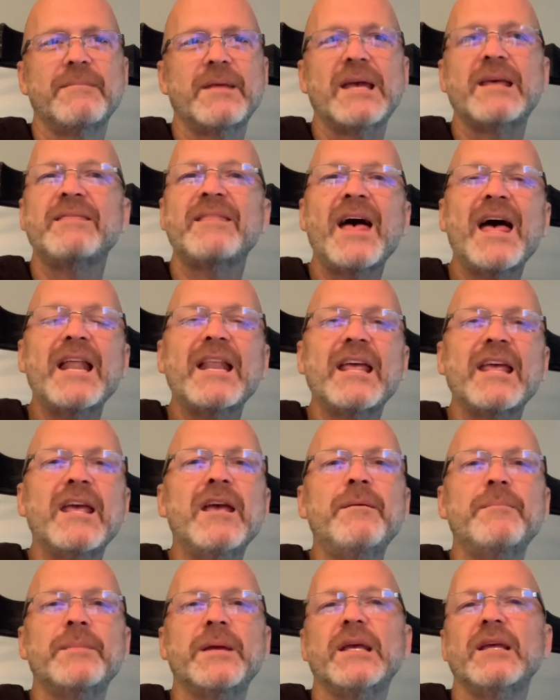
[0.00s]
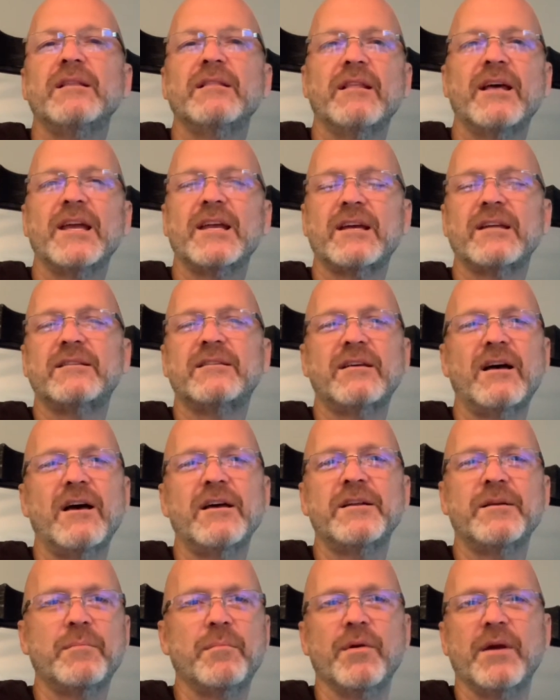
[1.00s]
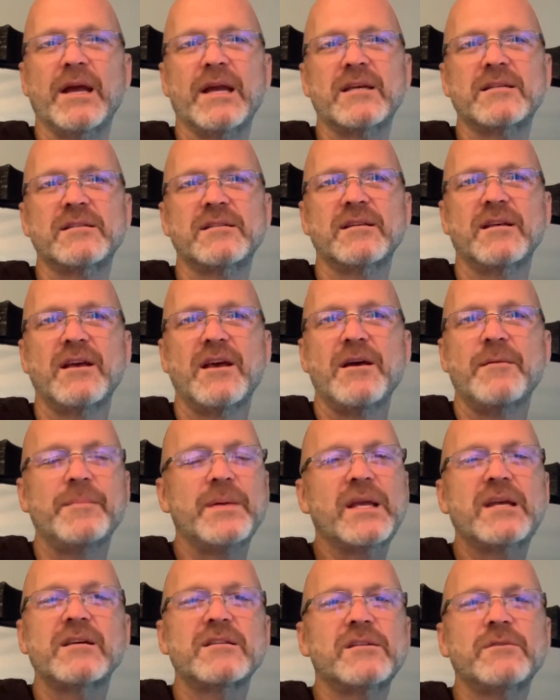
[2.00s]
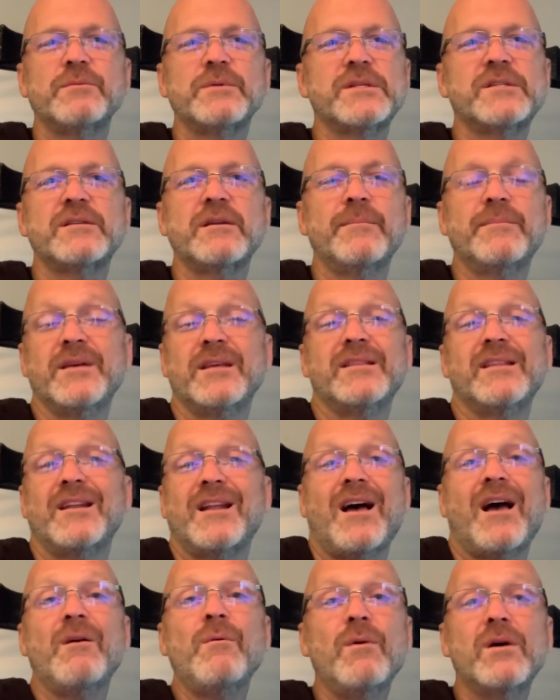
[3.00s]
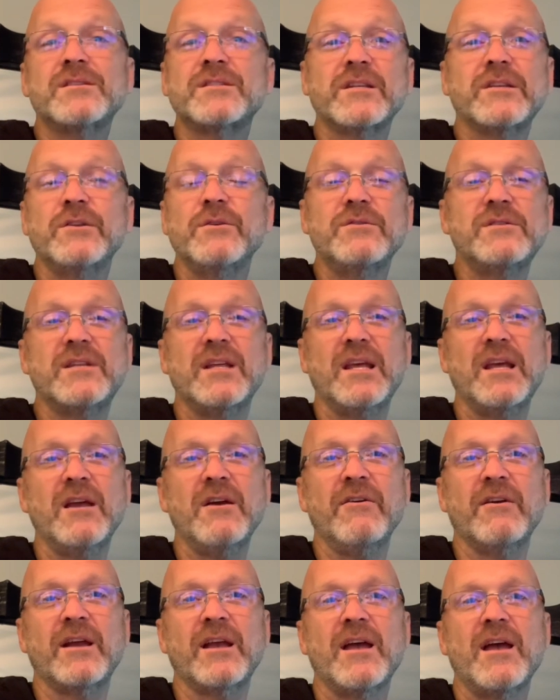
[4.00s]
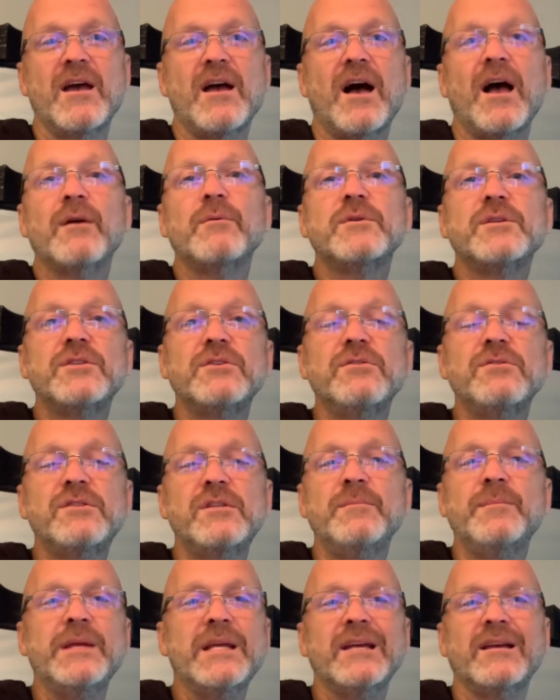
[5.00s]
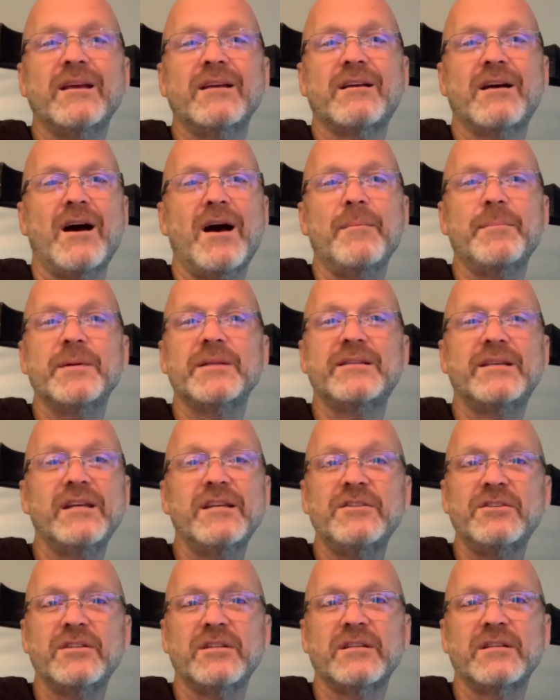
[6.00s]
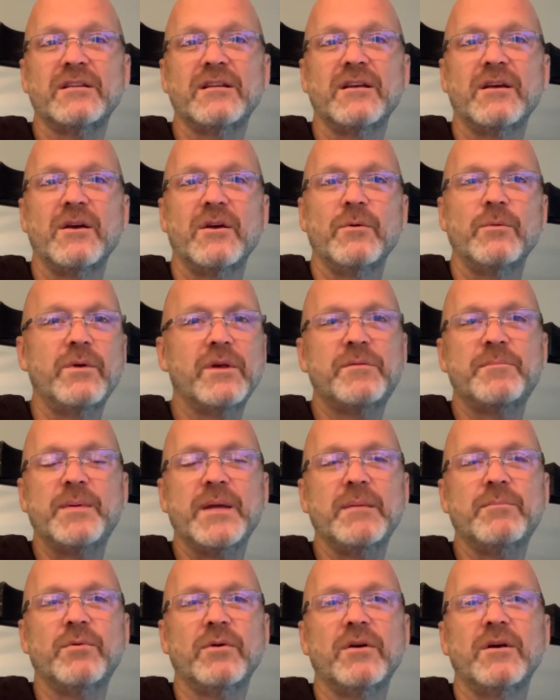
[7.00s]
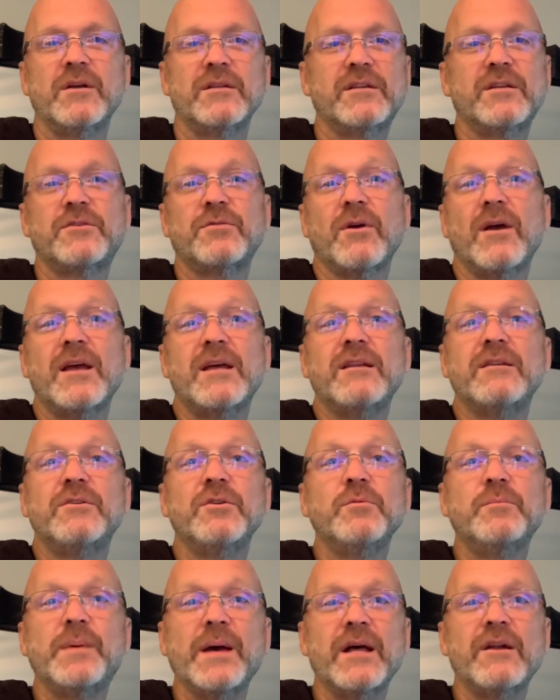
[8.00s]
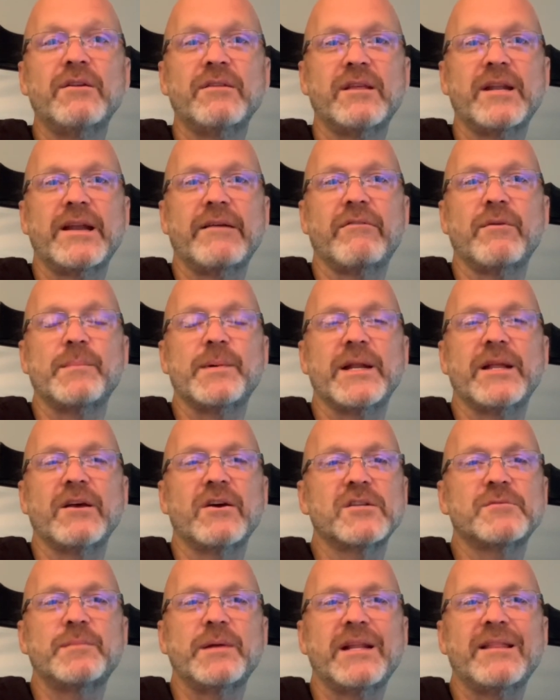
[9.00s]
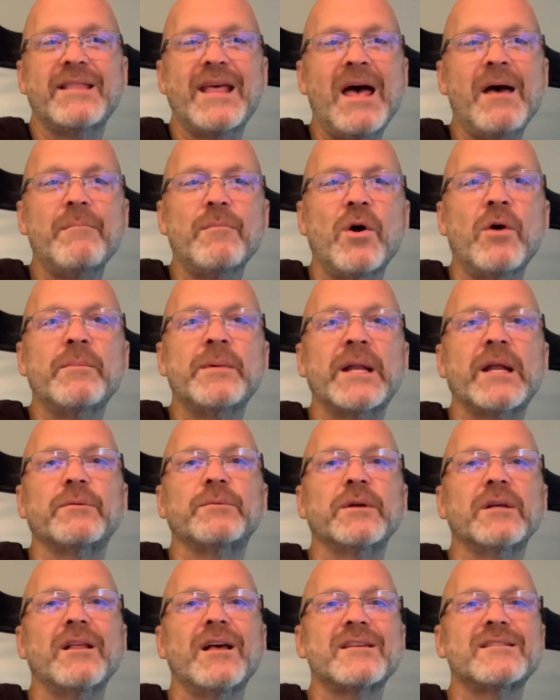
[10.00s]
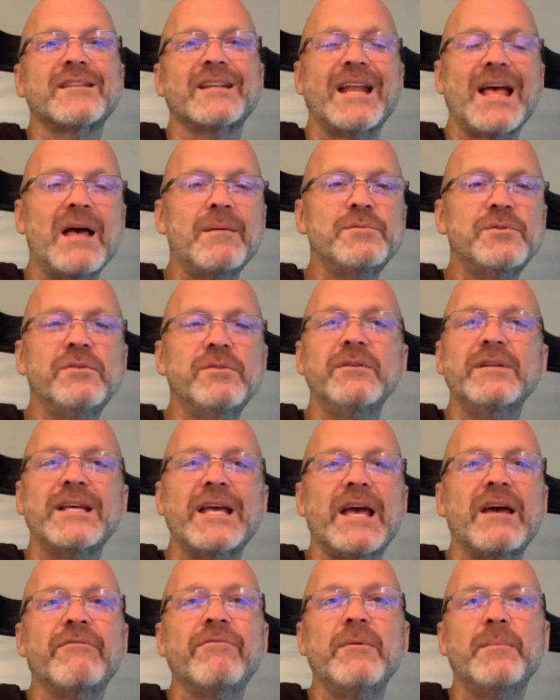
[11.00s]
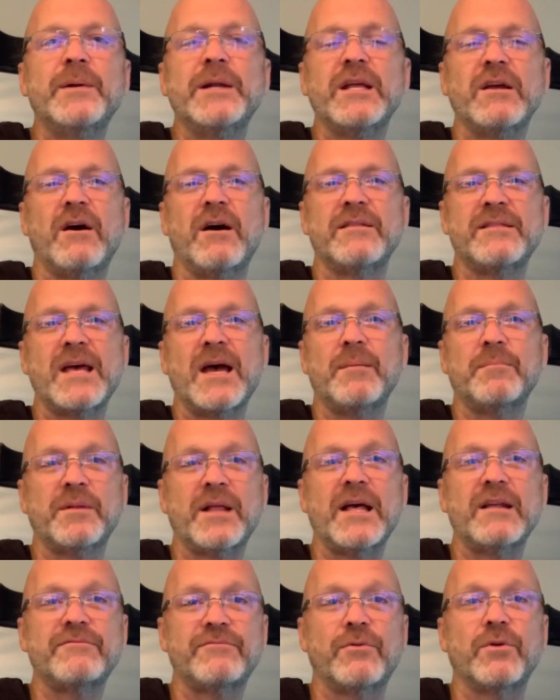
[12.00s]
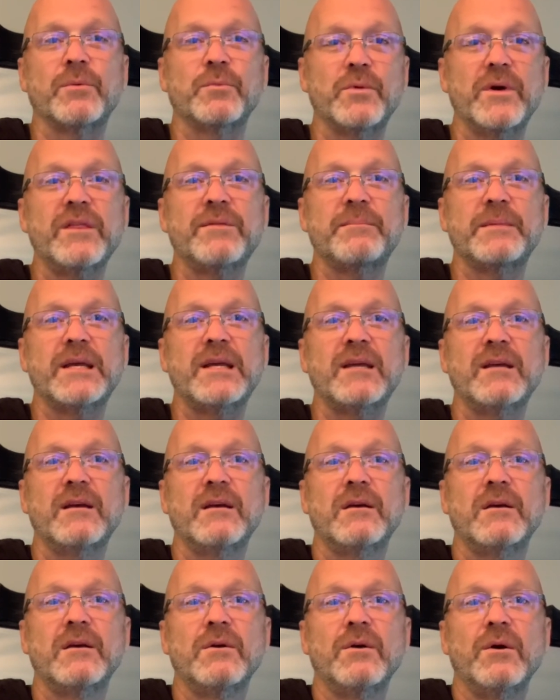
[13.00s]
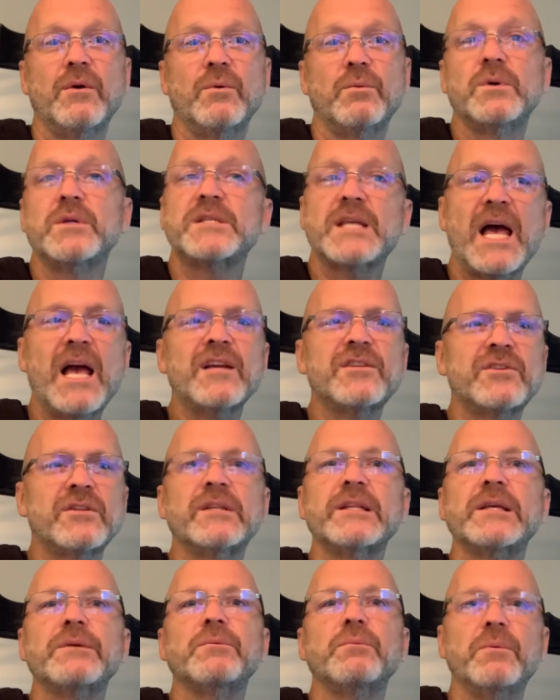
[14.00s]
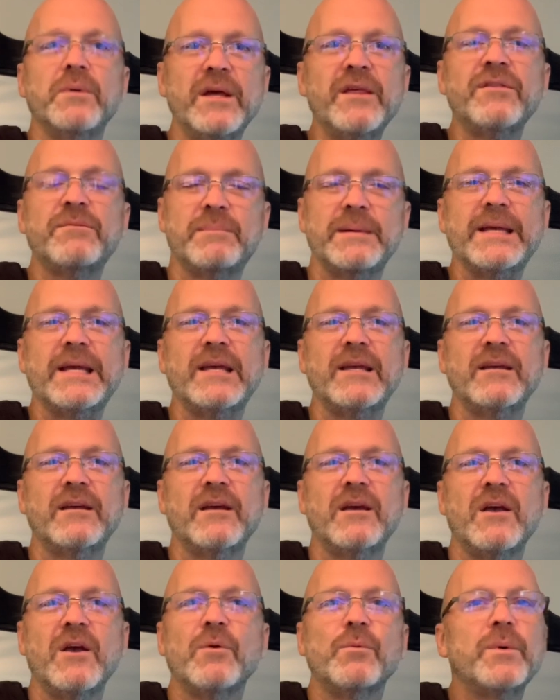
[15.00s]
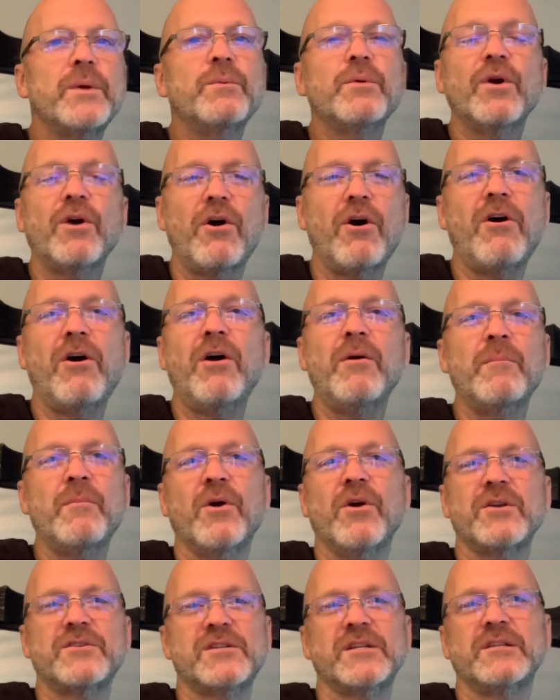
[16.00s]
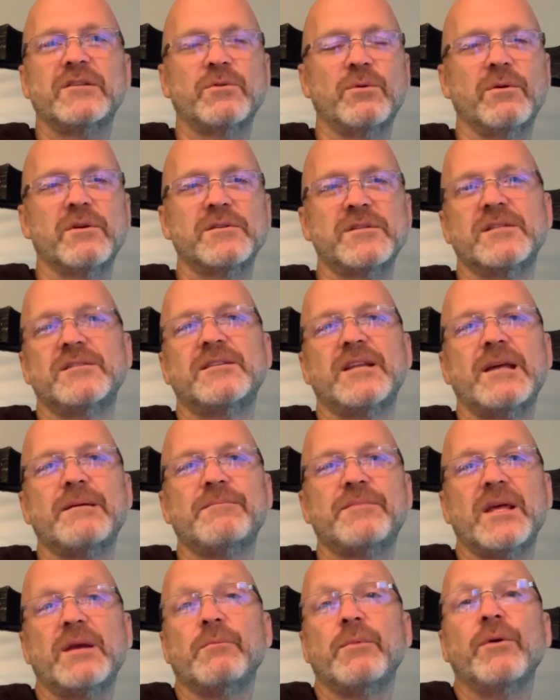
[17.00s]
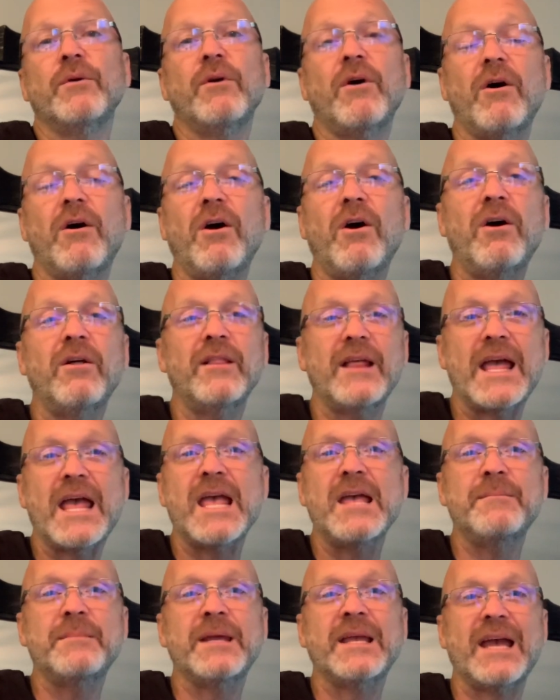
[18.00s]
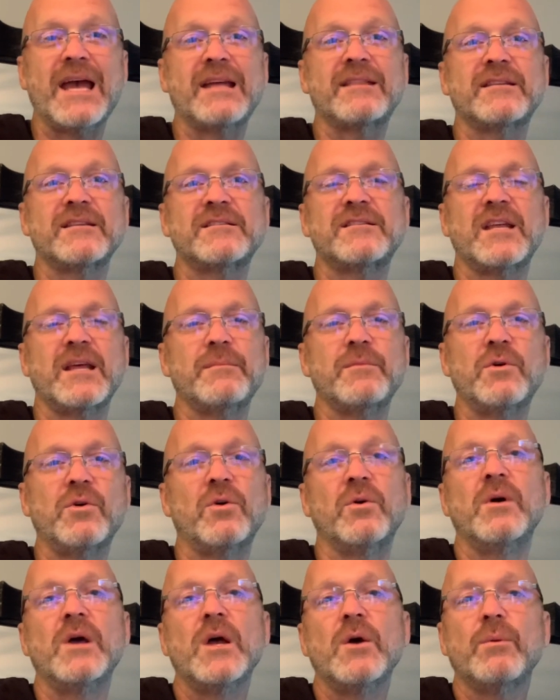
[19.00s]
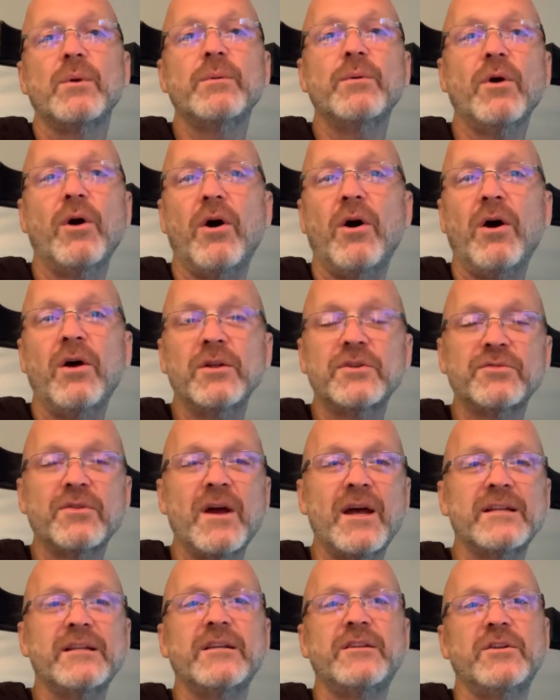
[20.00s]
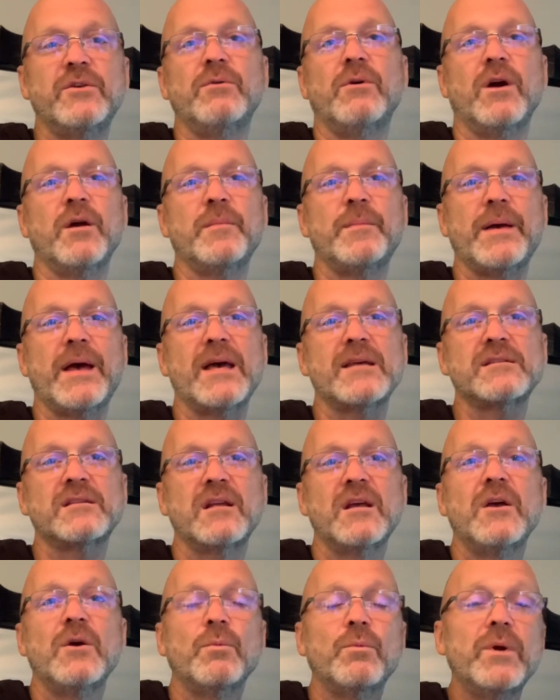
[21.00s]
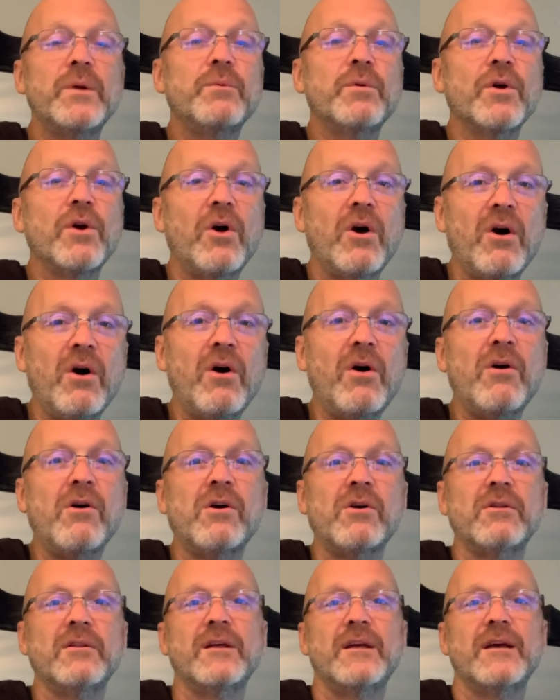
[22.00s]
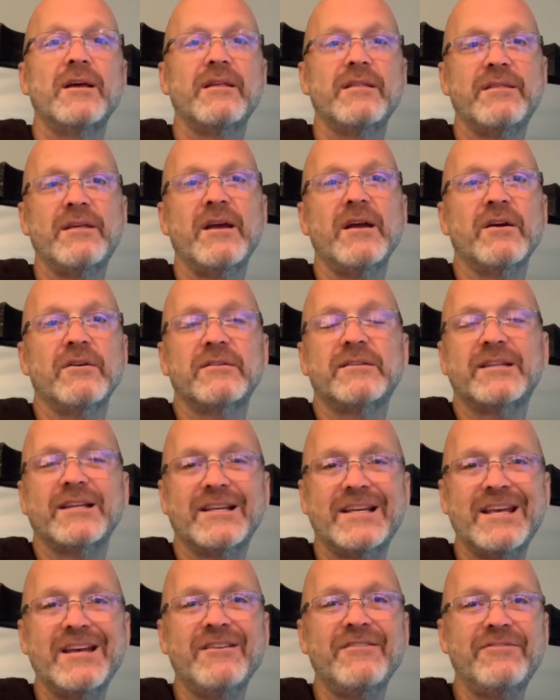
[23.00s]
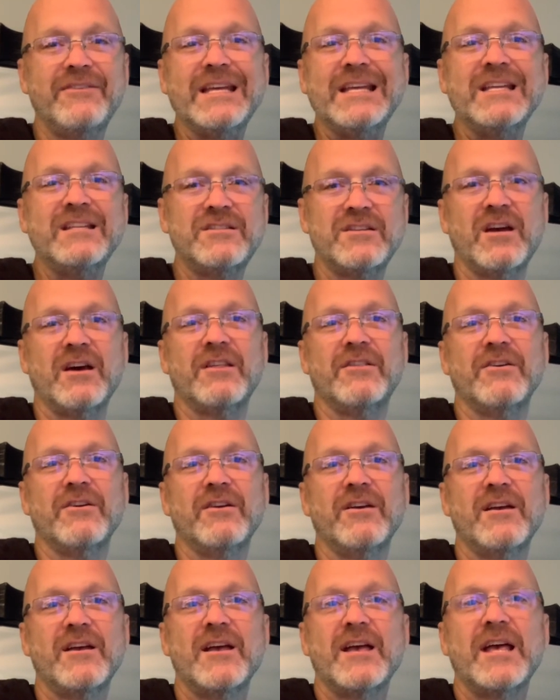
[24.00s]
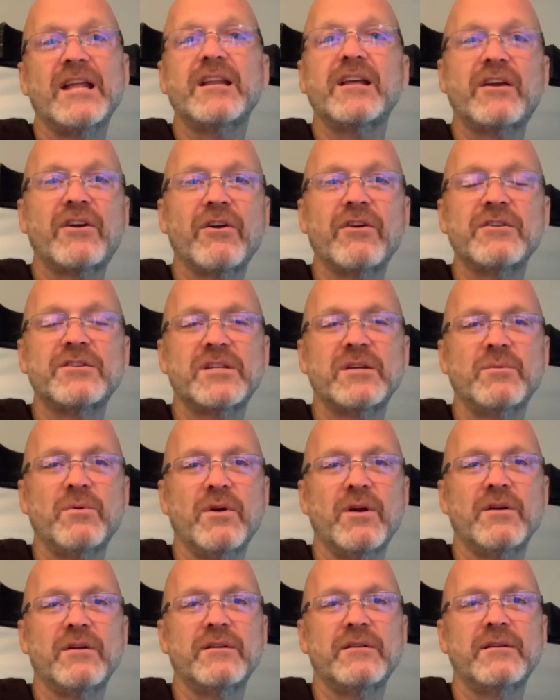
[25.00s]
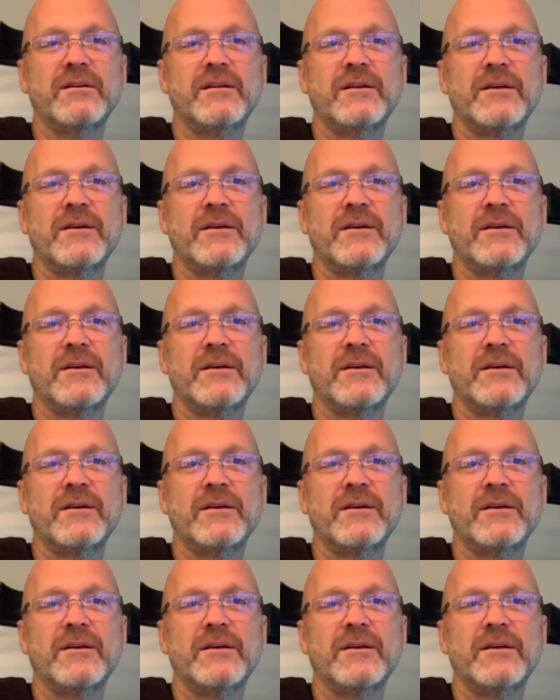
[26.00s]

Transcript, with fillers: And that hit me like a ton of bricks because it was something that I wasn't used to hearing. I was used to being in competition with people to try and do better than everybody else. But in that moment, I realized that absolutely everybody on that platform with me was actually with me. We were all marching towards the same thing. We were all aiming at the same goal. We were all trying to do our best. We were all there to give each other an encouraging word.